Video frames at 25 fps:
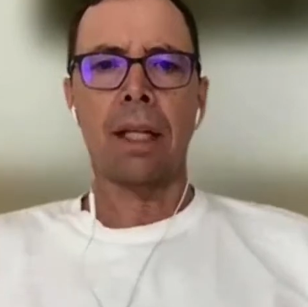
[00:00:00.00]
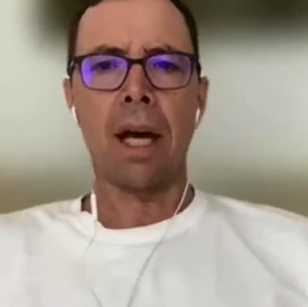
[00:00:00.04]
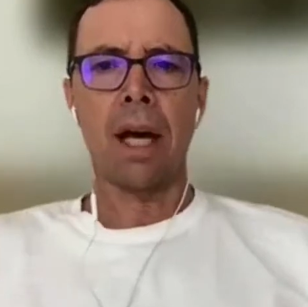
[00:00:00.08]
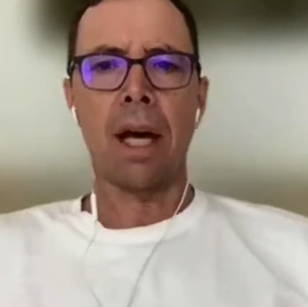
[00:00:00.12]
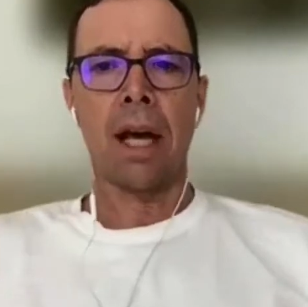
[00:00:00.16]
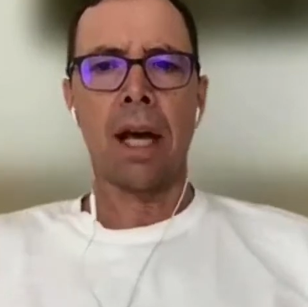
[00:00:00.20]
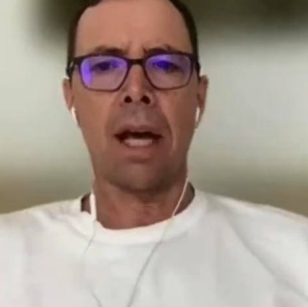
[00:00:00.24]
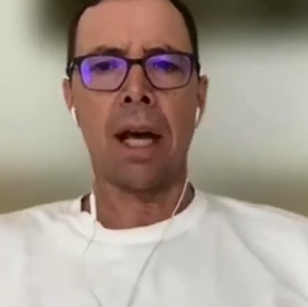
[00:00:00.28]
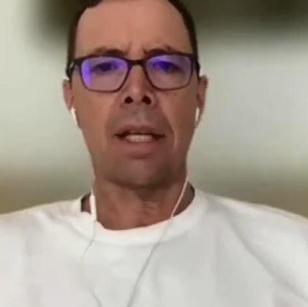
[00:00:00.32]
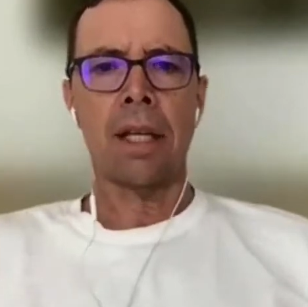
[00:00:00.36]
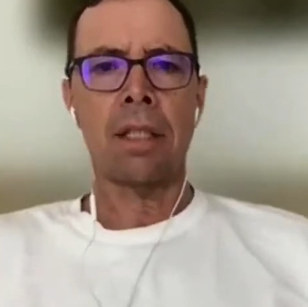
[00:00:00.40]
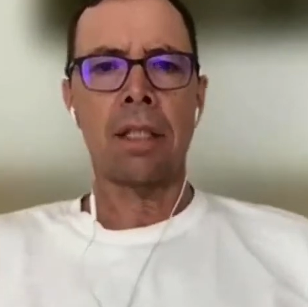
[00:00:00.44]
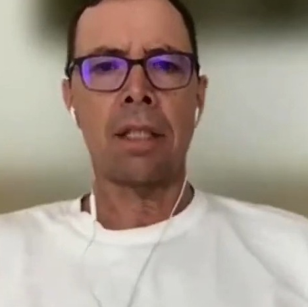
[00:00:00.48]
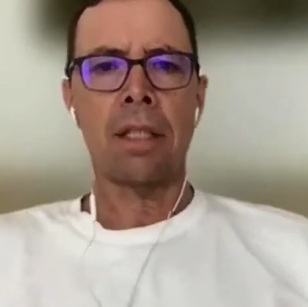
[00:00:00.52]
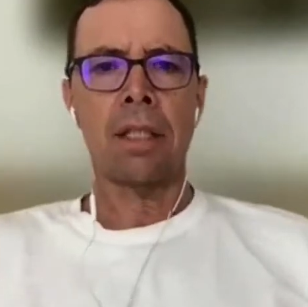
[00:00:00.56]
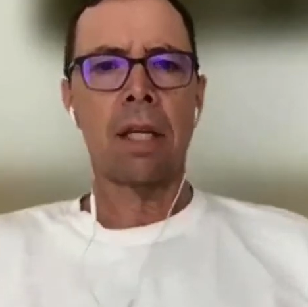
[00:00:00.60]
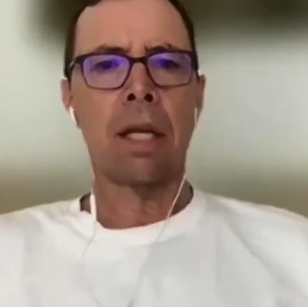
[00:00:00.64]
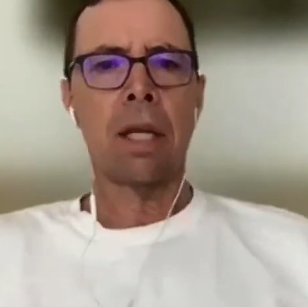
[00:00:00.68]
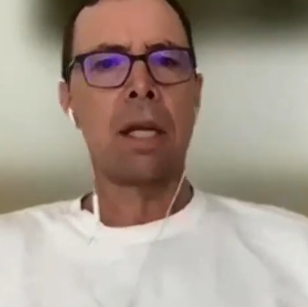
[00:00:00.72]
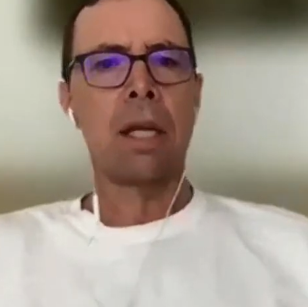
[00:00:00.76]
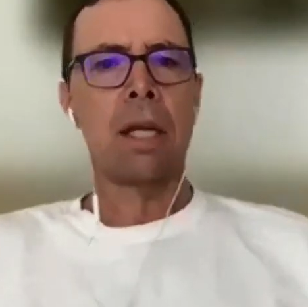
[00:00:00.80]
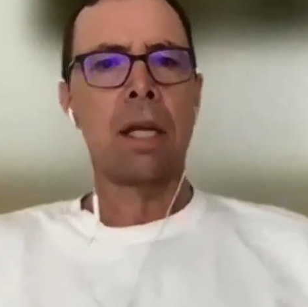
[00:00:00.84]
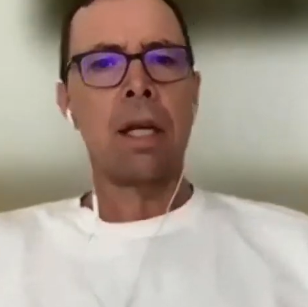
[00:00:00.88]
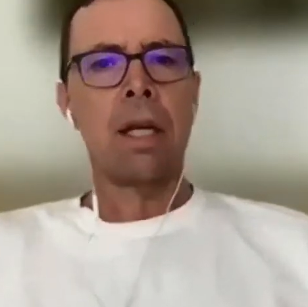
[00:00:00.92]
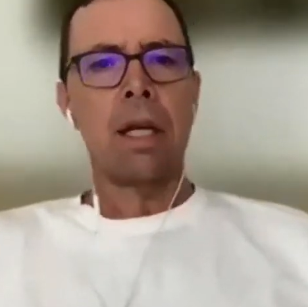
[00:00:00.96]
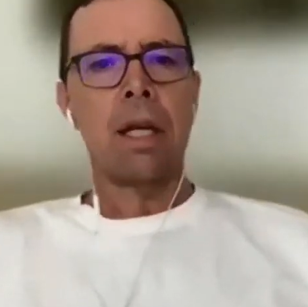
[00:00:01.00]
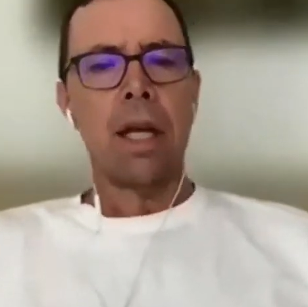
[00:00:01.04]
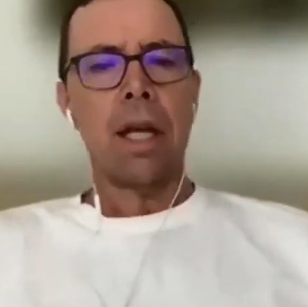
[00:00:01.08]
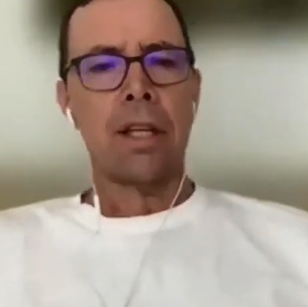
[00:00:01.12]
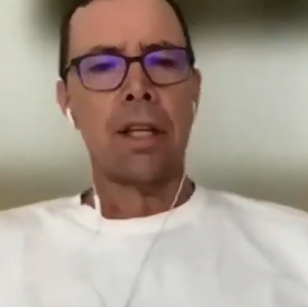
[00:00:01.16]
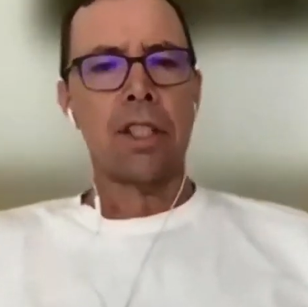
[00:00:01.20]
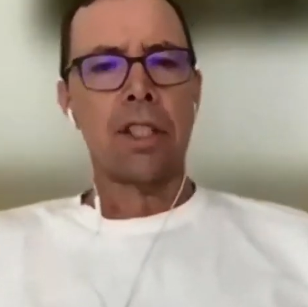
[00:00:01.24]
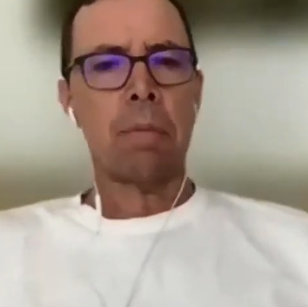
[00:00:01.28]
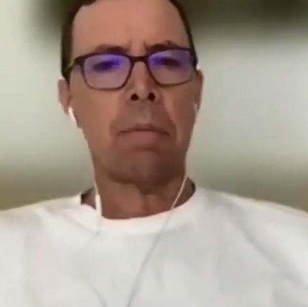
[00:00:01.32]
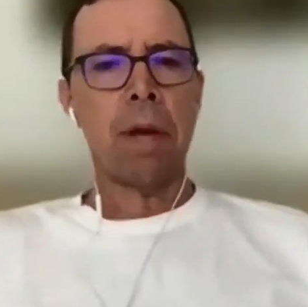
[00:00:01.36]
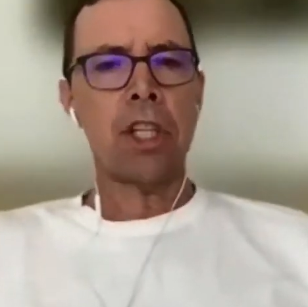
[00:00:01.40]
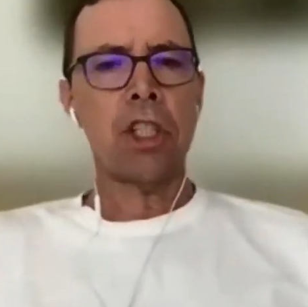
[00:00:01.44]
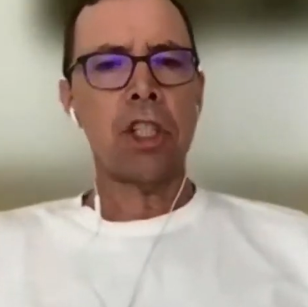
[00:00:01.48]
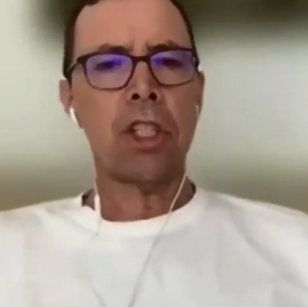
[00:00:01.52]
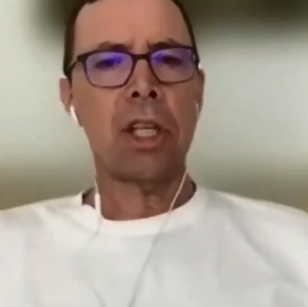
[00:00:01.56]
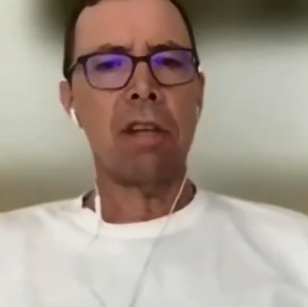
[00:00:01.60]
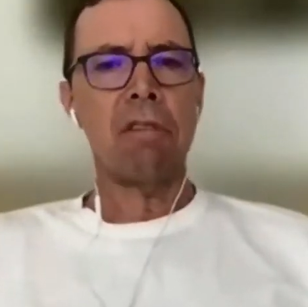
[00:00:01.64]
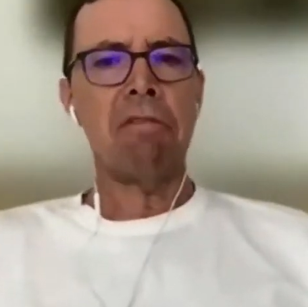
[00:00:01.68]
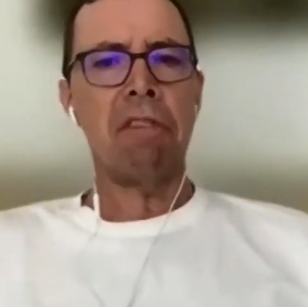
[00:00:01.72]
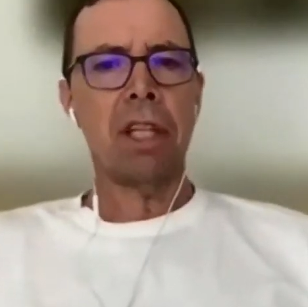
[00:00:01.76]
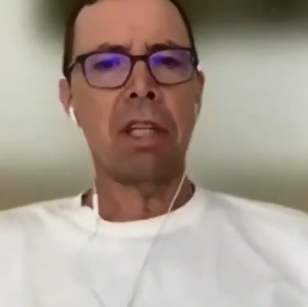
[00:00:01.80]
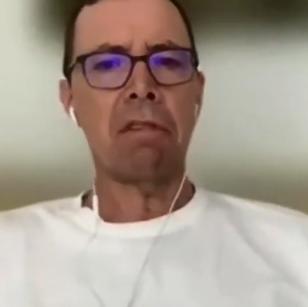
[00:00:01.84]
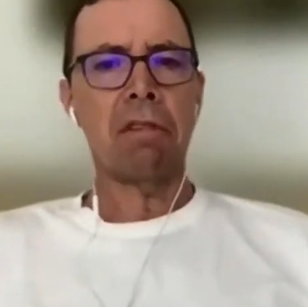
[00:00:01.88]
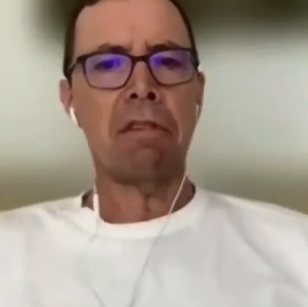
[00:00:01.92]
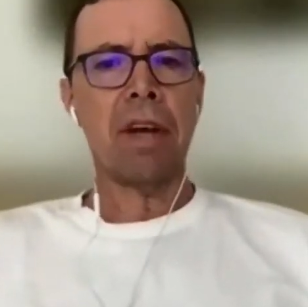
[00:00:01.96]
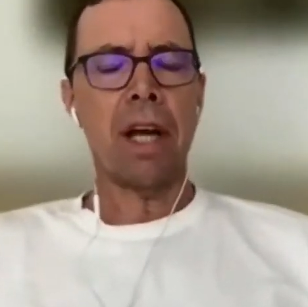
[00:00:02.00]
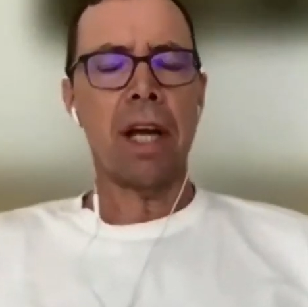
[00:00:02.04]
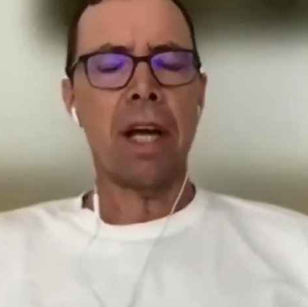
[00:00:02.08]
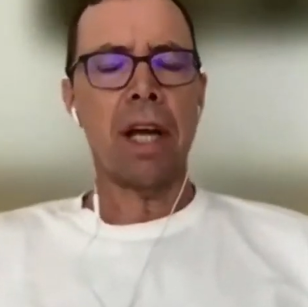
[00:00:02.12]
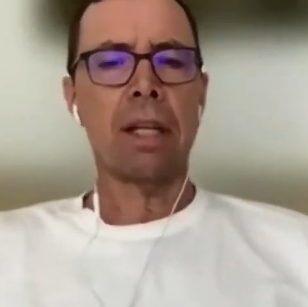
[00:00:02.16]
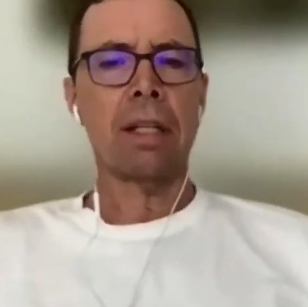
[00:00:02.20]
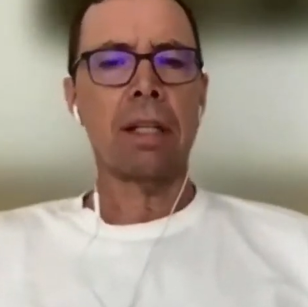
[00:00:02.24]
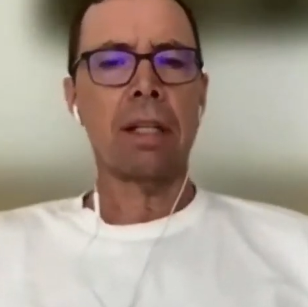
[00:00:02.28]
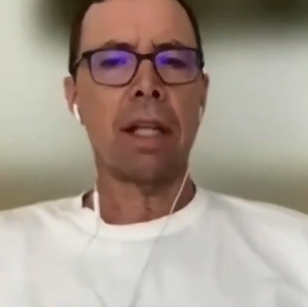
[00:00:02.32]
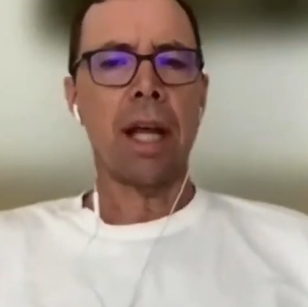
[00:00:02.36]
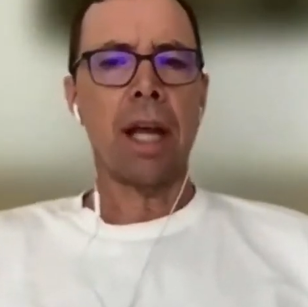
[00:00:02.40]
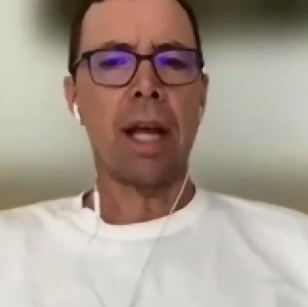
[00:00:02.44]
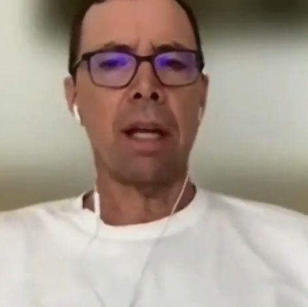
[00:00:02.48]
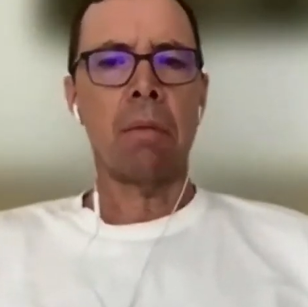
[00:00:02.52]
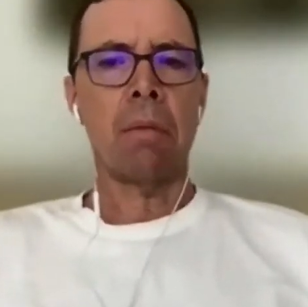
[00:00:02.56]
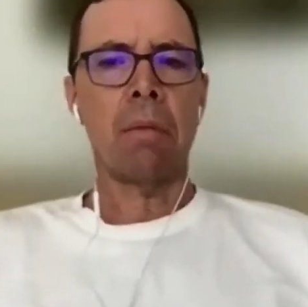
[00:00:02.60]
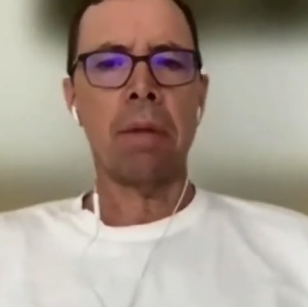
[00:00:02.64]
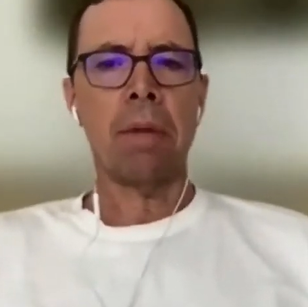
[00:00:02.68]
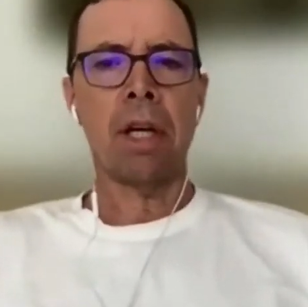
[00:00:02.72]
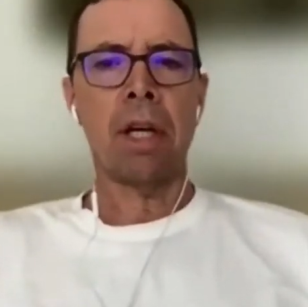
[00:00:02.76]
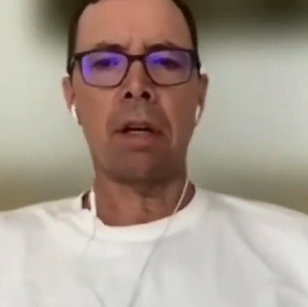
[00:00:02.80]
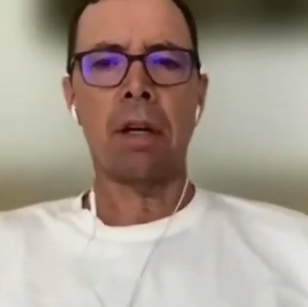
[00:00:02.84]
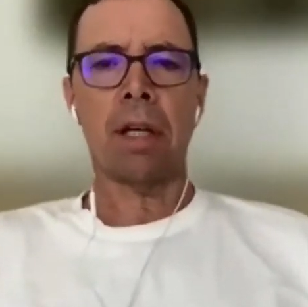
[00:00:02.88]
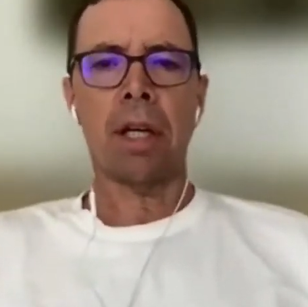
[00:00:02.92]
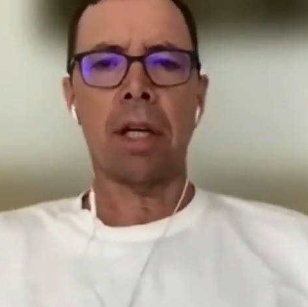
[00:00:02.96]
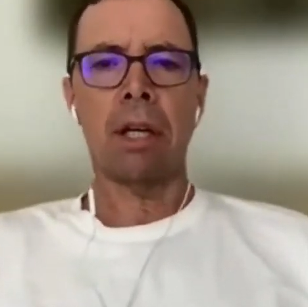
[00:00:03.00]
and especially vilifying Latin Americans